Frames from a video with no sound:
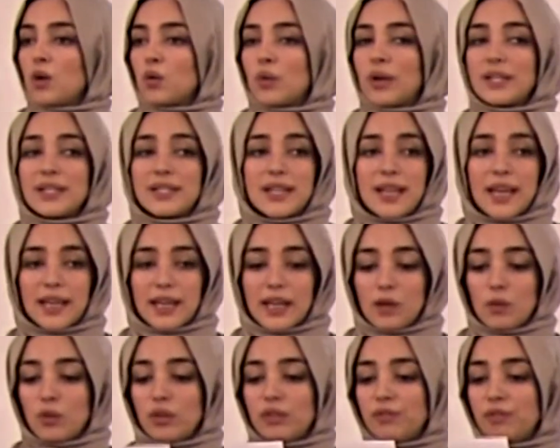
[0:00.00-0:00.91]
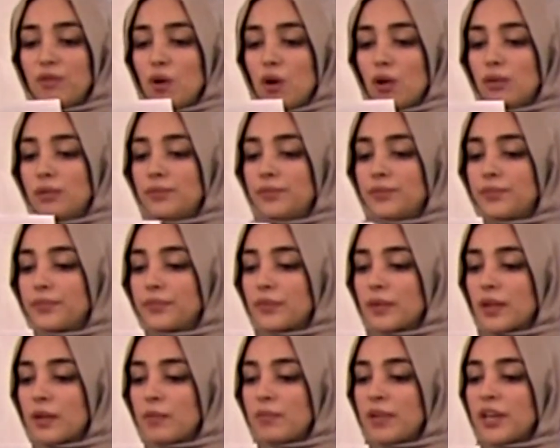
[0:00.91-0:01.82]
One day it will fall.
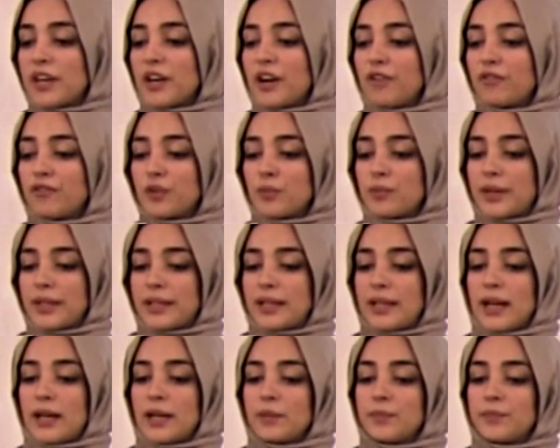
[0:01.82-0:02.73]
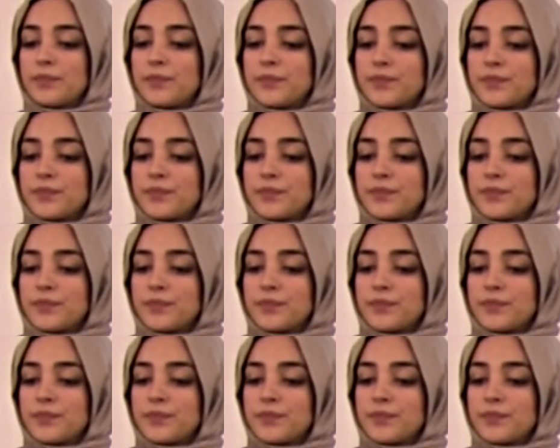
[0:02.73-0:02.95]
Mira from Bethlehem.